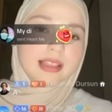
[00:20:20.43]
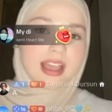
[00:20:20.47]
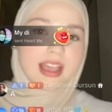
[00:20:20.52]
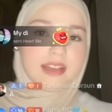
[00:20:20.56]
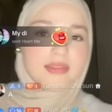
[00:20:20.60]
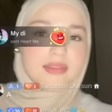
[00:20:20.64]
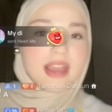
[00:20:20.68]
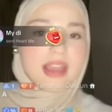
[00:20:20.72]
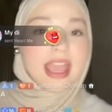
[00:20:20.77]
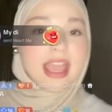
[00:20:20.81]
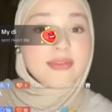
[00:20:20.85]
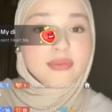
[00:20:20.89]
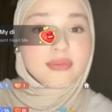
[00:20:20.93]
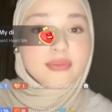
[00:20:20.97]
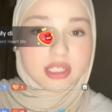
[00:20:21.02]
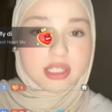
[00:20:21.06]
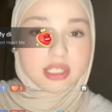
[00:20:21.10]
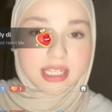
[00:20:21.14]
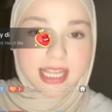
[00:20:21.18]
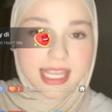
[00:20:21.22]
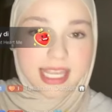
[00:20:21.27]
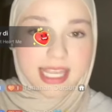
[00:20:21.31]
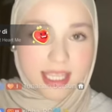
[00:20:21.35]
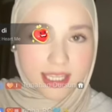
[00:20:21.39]
in every
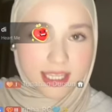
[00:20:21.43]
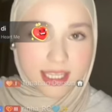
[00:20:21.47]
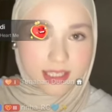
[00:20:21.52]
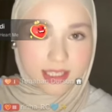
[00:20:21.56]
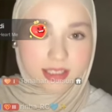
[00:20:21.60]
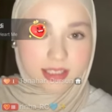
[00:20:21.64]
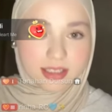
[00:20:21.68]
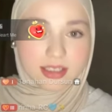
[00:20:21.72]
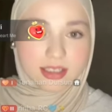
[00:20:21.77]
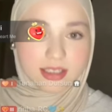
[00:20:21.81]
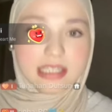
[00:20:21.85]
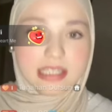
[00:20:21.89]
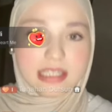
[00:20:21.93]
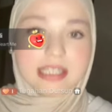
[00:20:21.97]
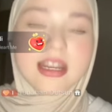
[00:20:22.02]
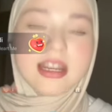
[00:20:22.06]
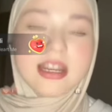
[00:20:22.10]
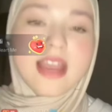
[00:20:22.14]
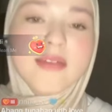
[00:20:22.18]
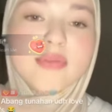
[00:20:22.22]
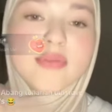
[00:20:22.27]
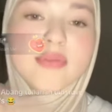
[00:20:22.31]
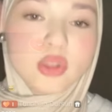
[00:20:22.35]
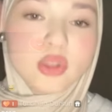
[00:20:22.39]
24
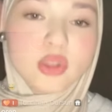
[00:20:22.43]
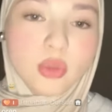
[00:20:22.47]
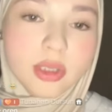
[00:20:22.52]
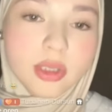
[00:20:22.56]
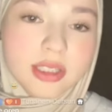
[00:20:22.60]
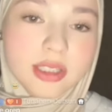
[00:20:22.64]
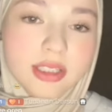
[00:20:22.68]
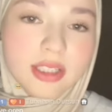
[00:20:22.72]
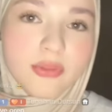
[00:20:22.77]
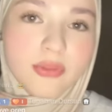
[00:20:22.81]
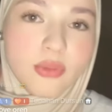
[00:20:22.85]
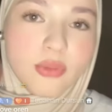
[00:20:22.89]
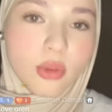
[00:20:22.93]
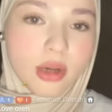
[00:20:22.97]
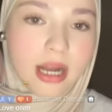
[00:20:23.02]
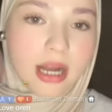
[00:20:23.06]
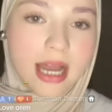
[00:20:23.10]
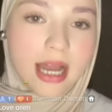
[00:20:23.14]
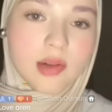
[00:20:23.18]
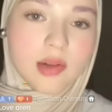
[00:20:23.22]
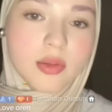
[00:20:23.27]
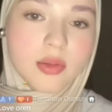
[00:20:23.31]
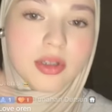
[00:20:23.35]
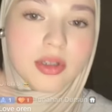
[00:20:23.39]
hours, it
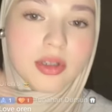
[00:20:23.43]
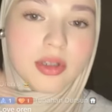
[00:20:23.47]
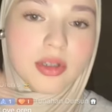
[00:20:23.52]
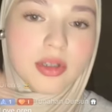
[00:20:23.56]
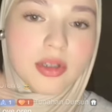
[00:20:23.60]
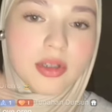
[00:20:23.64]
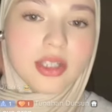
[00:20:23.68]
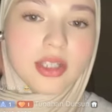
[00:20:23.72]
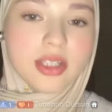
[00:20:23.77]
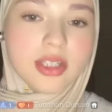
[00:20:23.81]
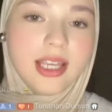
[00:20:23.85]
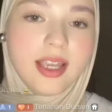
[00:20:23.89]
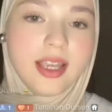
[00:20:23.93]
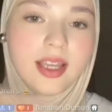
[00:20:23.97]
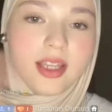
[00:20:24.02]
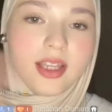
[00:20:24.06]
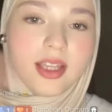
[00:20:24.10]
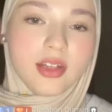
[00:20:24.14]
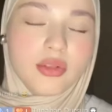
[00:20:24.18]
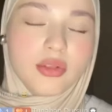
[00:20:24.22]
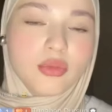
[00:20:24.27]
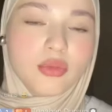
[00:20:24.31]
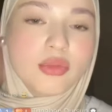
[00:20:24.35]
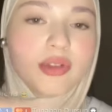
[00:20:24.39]
refreshes itself. So
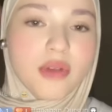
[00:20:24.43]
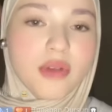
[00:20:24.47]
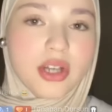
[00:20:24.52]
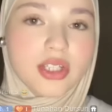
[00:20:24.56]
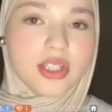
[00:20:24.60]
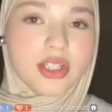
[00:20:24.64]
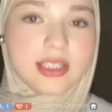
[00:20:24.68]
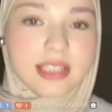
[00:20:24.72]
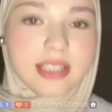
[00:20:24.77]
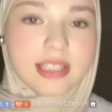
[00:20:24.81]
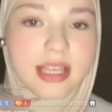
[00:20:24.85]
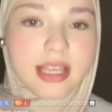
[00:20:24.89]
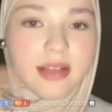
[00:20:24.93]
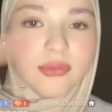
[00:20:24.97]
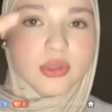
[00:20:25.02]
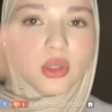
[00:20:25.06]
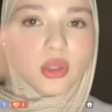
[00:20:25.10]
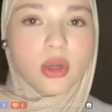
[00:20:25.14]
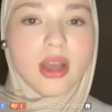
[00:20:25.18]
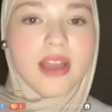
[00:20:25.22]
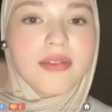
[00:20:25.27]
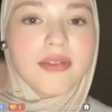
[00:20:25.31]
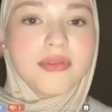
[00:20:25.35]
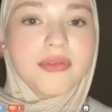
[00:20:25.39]
every day,
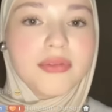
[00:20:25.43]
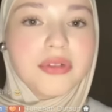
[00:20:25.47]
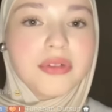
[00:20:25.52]
you should